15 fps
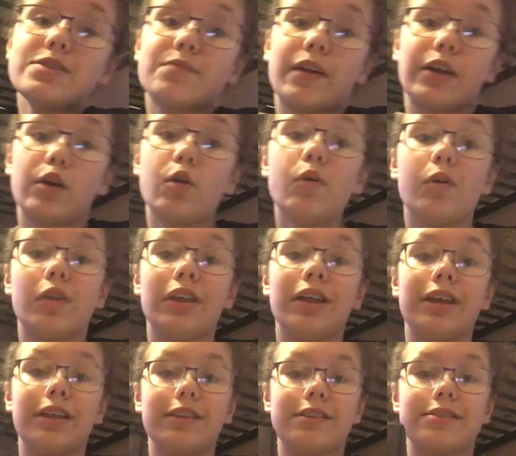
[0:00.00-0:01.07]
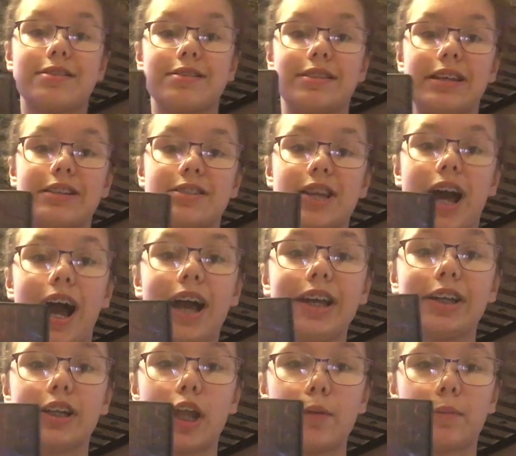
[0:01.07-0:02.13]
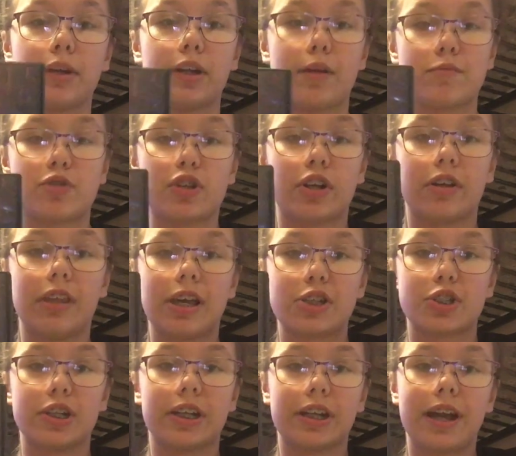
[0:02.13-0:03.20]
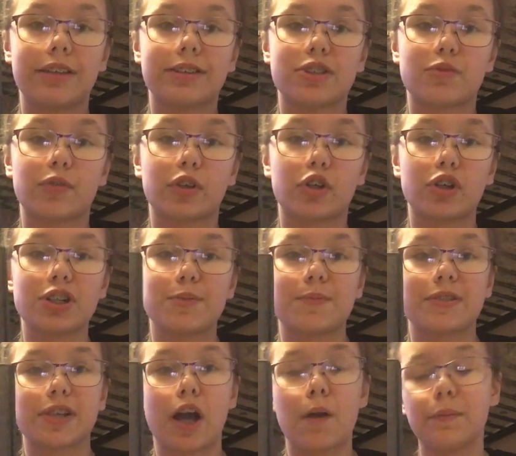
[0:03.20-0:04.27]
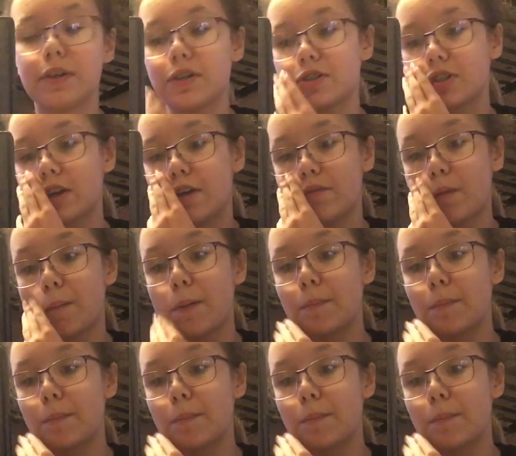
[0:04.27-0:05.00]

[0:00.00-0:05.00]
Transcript: this very cool. This is the entire Nightmare on Elm Street collection. I got this for Christmas a couple years ago from